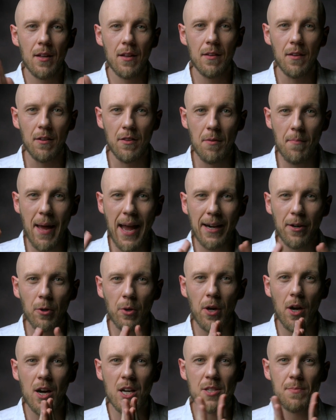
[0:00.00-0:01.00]
the
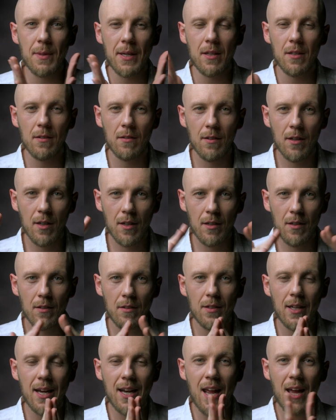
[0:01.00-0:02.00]
macrocosmic
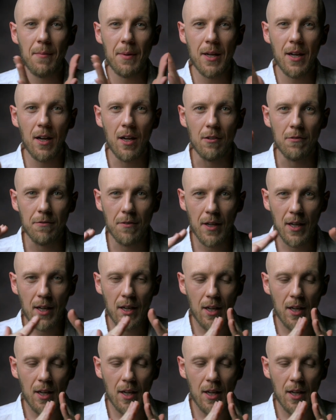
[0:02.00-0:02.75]
dynamic of